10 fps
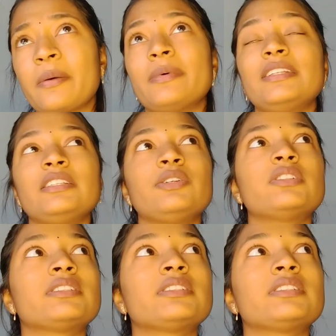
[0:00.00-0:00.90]
been
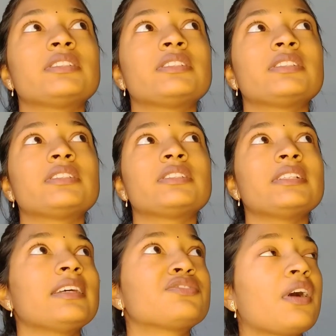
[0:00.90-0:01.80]
using
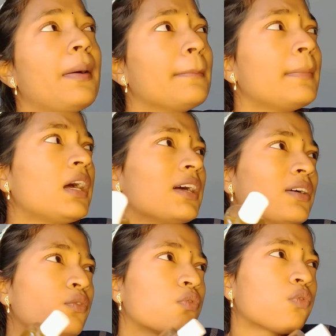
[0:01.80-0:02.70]

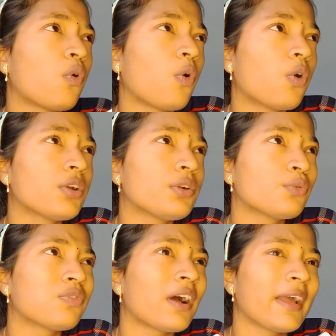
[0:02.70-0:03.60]
them
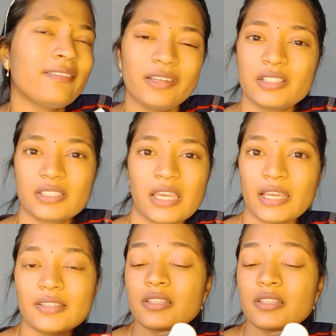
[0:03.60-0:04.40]
4 to 5 weeks I